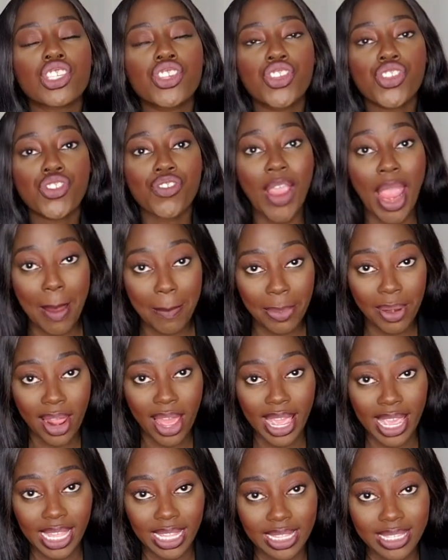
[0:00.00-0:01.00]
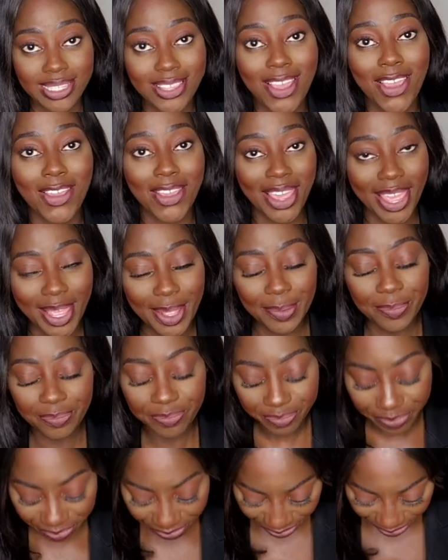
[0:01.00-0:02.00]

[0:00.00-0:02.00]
strap lines, okay?